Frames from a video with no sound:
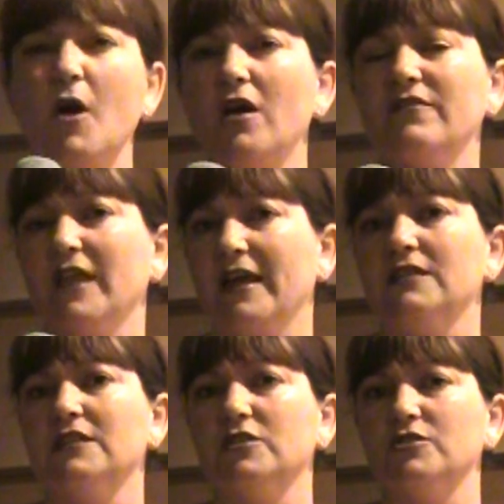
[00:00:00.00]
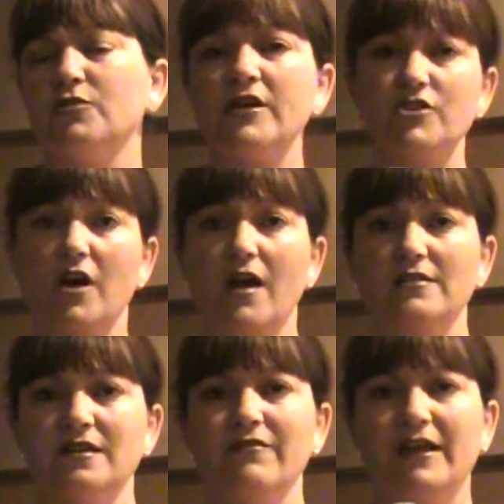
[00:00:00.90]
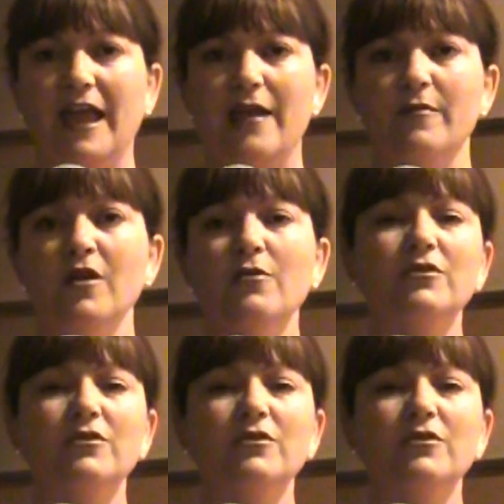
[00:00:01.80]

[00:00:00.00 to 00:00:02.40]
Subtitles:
part of like a little treasure hunt of a game.